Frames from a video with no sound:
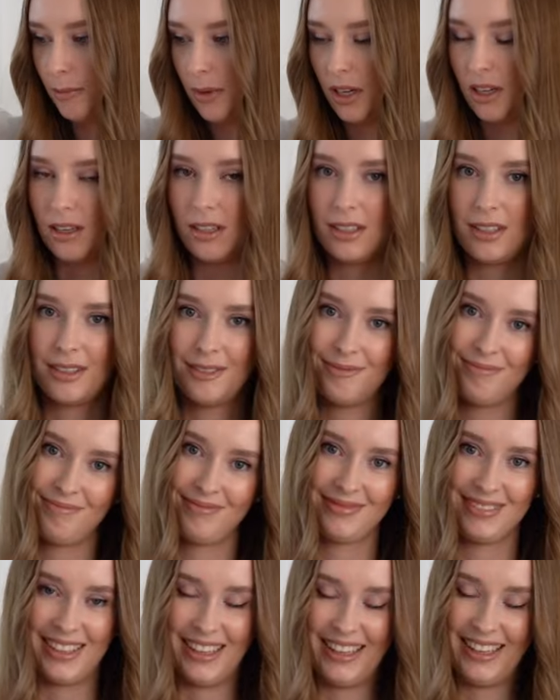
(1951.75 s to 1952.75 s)
but
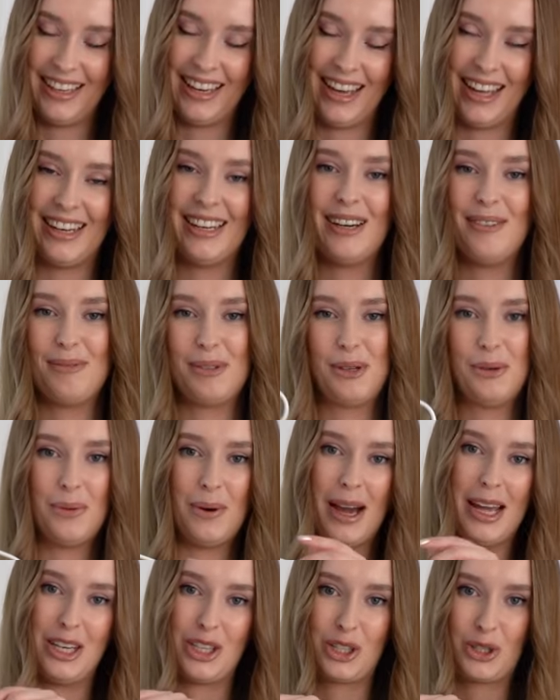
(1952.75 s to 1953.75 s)
again, I'm
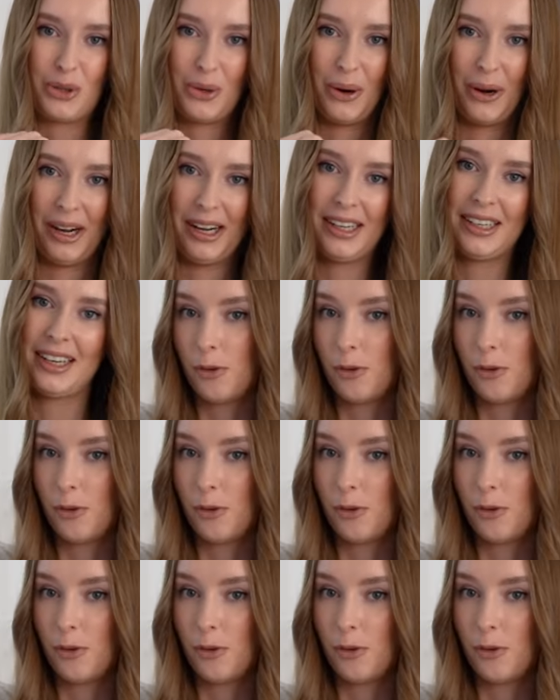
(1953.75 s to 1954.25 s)
quite short.